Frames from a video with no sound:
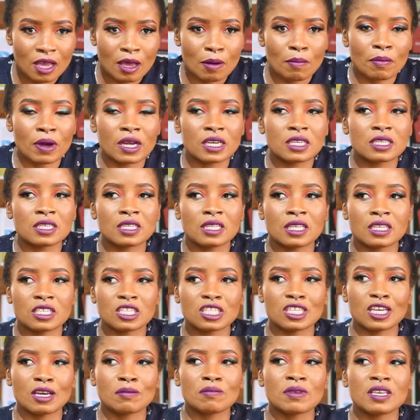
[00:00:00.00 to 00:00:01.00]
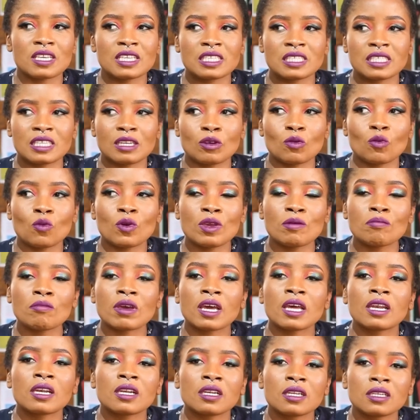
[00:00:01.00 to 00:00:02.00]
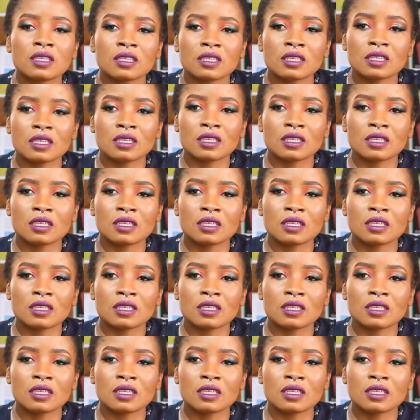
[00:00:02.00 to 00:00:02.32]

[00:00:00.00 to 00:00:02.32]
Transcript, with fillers: but the shame is in women